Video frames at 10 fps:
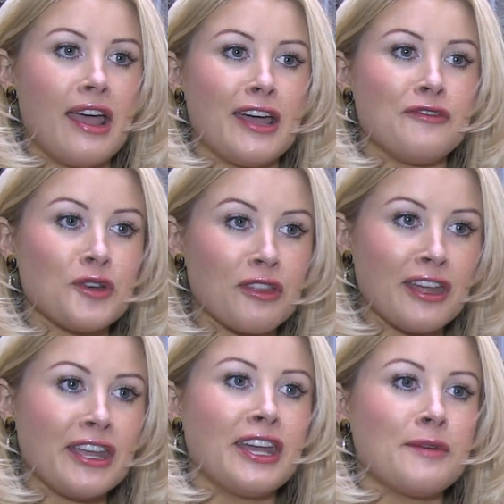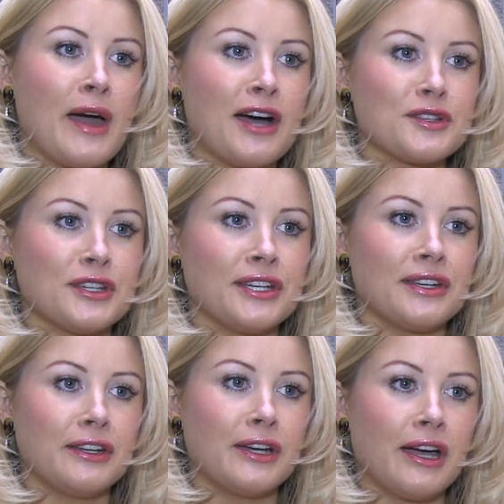If you're thinking about it,
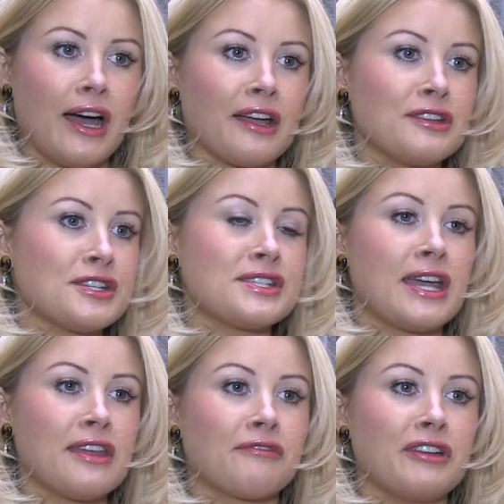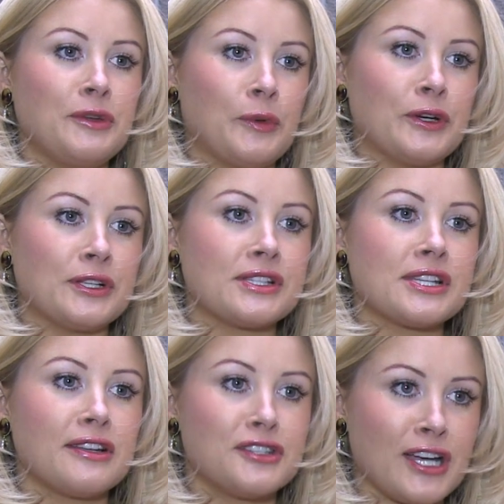I can just say 3
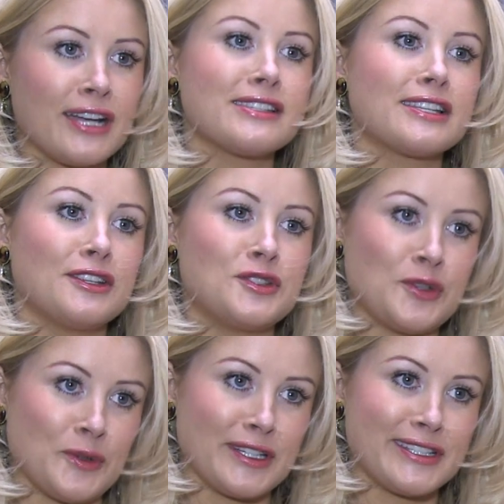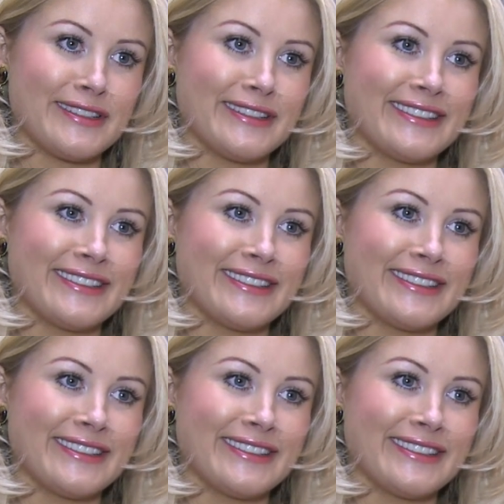words: just do it.